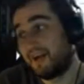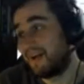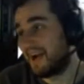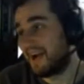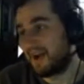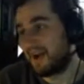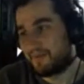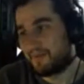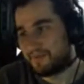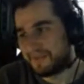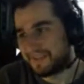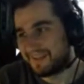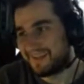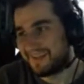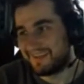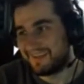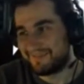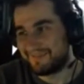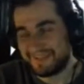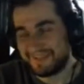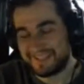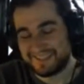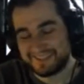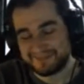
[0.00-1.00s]
I
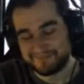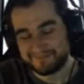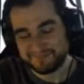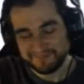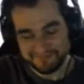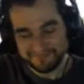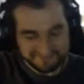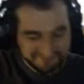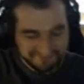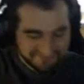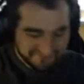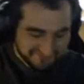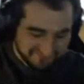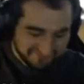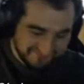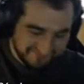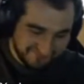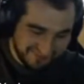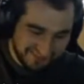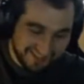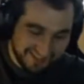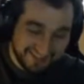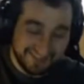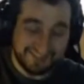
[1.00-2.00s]
mean,
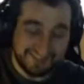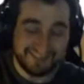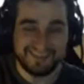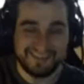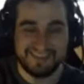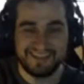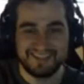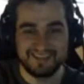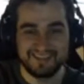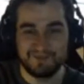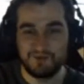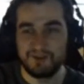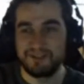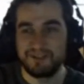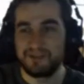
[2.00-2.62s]
this will